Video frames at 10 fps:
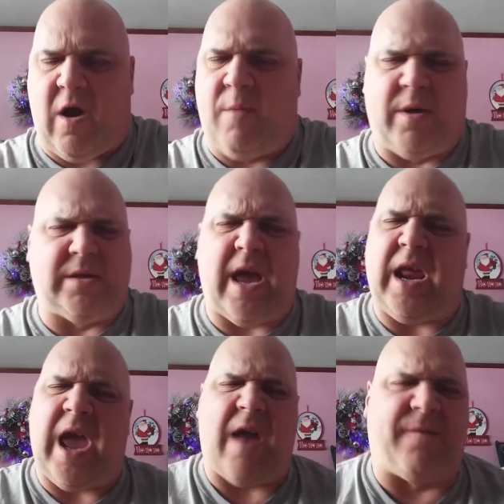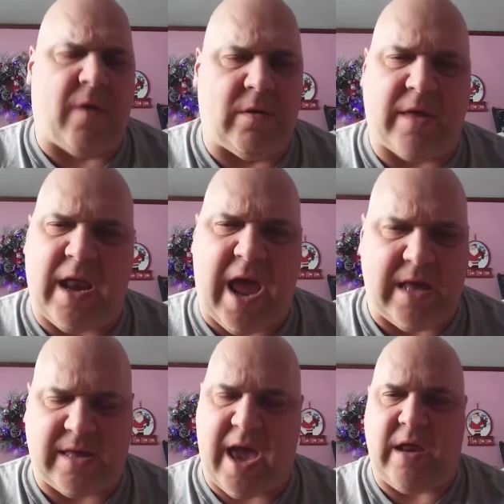Almost any headphones that
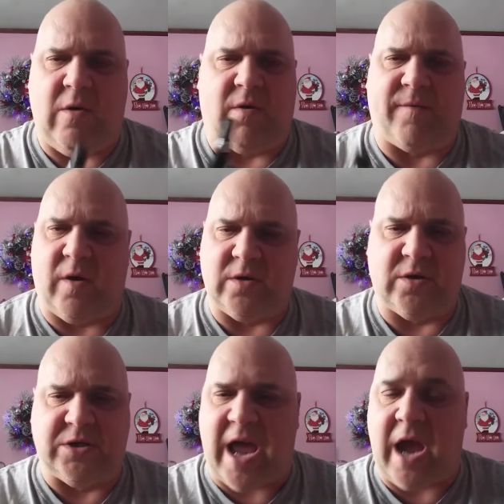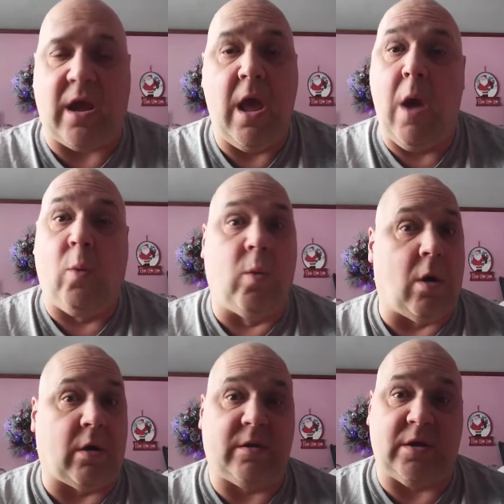has that universal jack
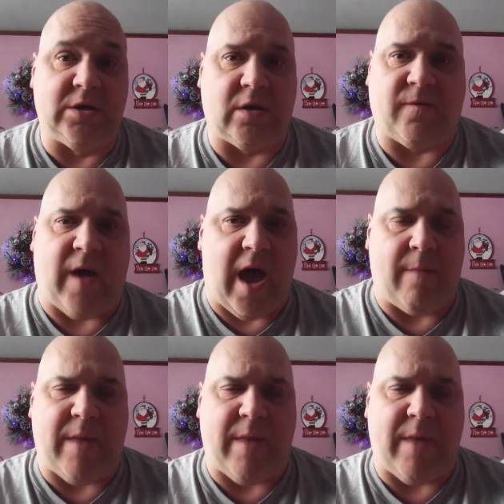works just fine.